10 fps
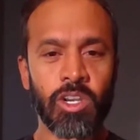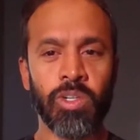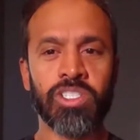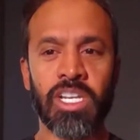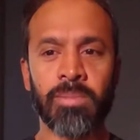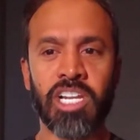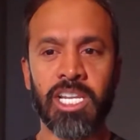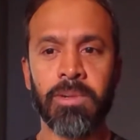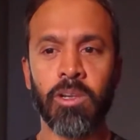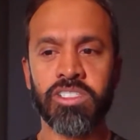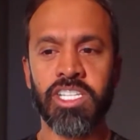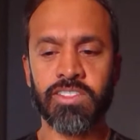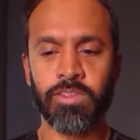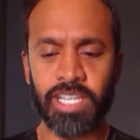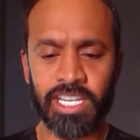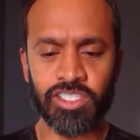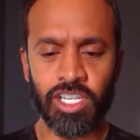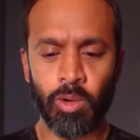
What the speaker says: which I'll probably post in the next few days,